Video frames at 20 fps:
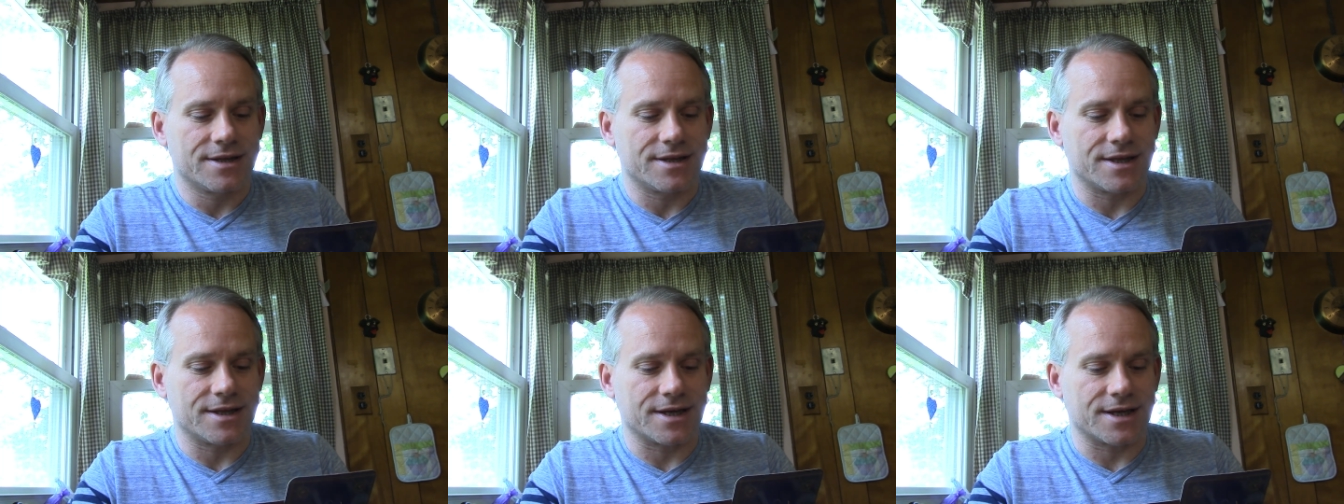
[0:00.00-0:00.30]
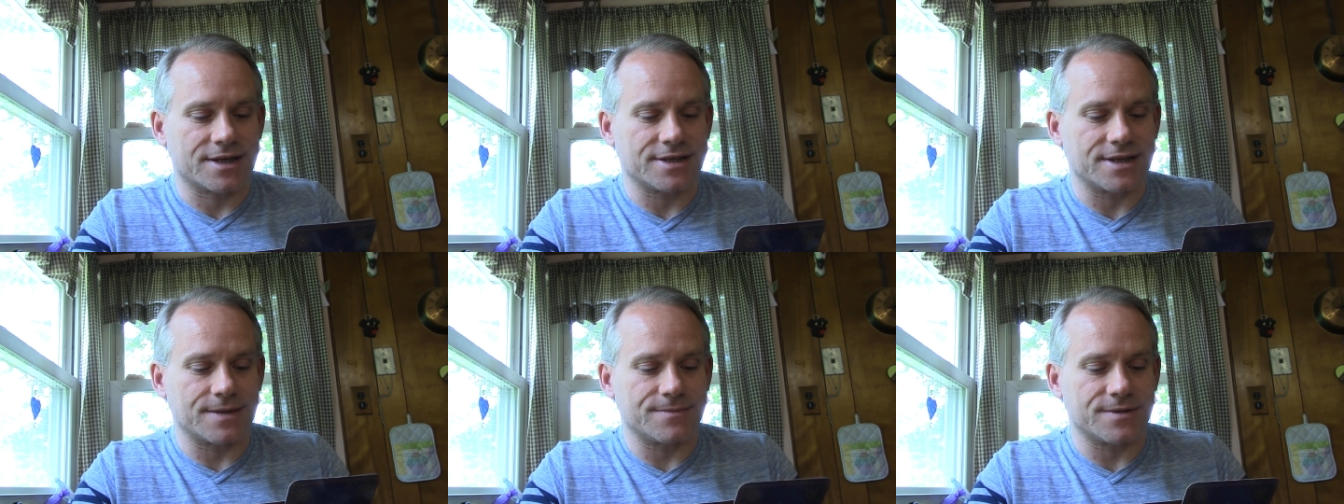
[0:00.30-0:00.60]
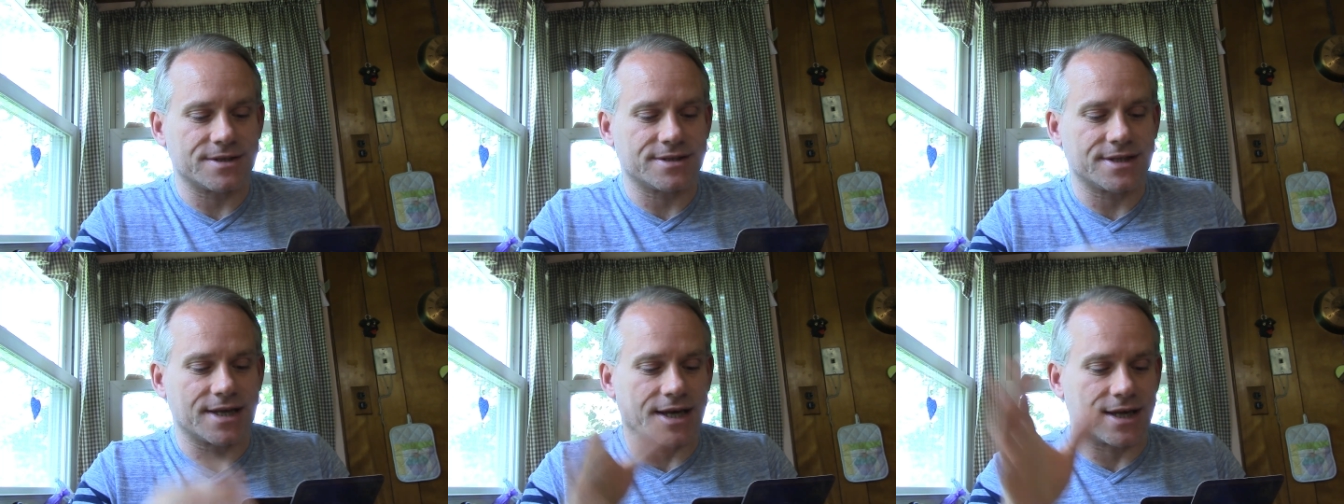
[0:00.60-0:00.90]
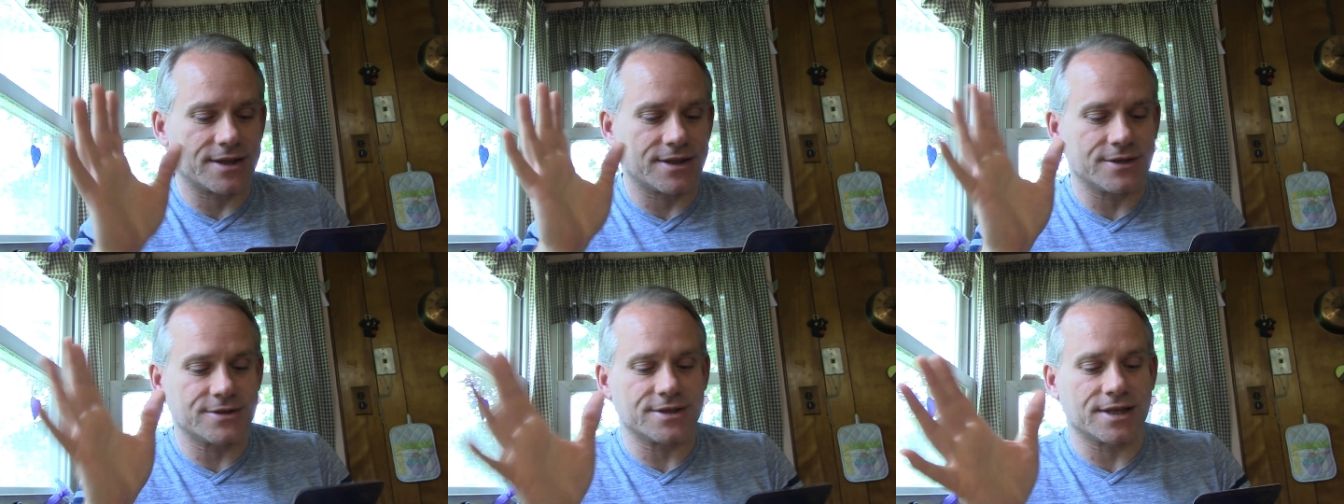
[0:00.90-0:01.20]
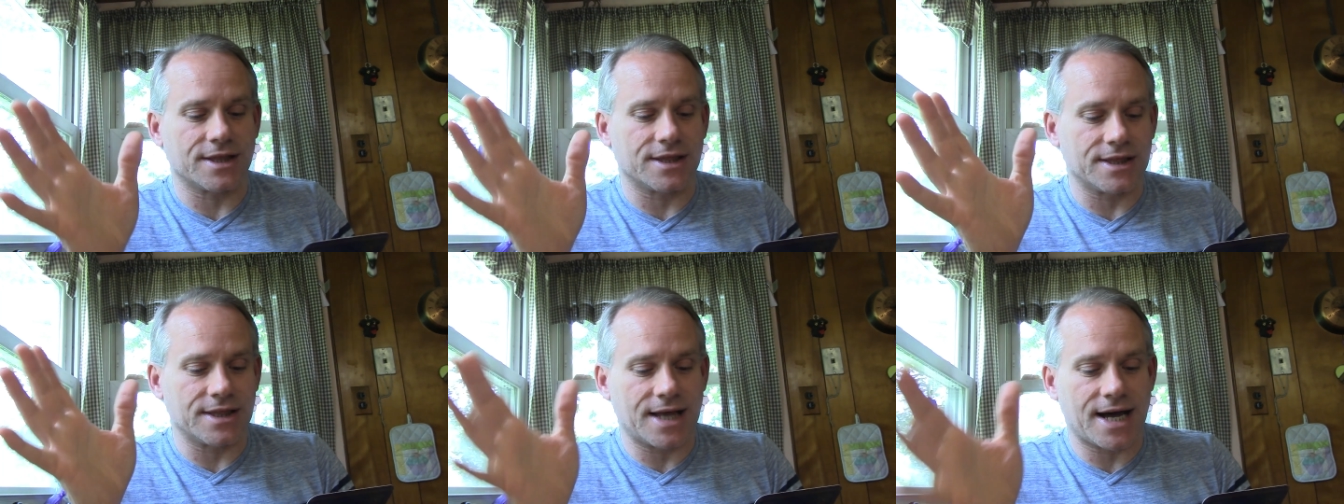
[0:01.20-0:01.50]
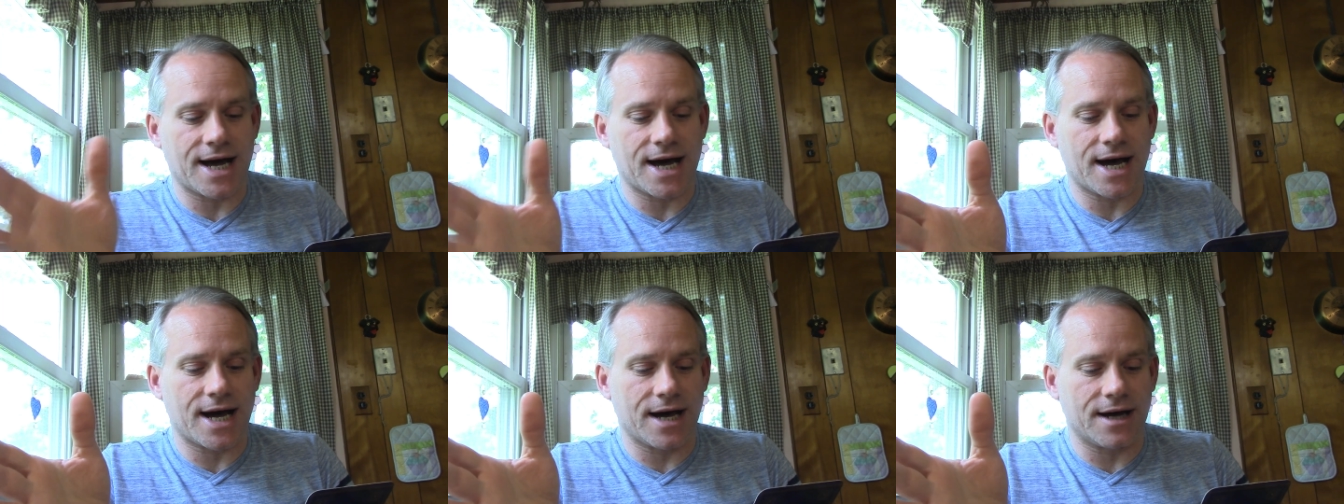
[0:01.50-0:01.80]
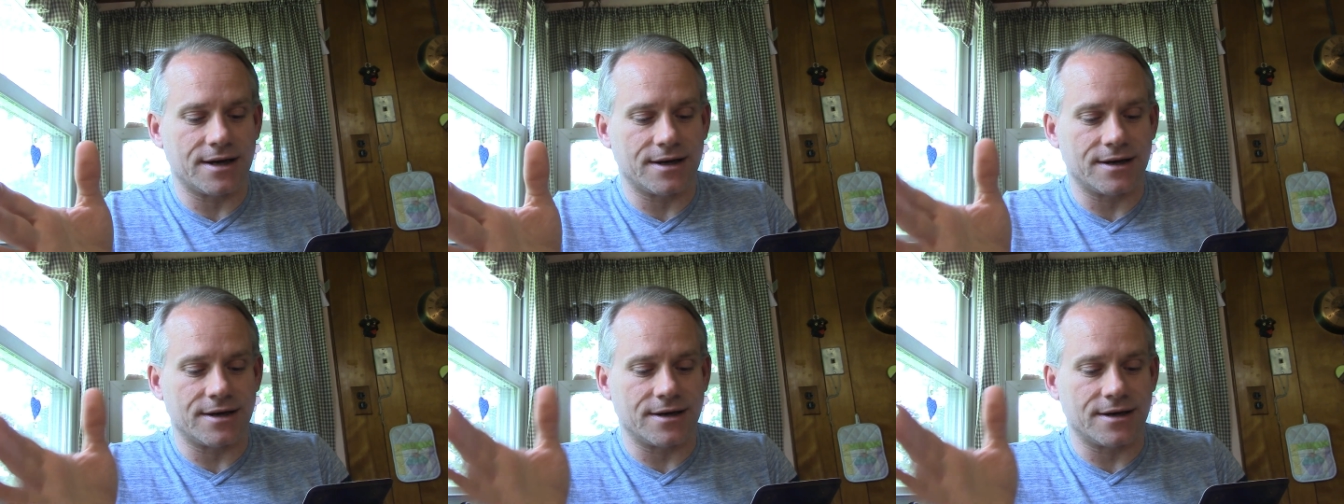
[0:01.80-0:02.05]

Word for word: because I'm just like, there's a lot,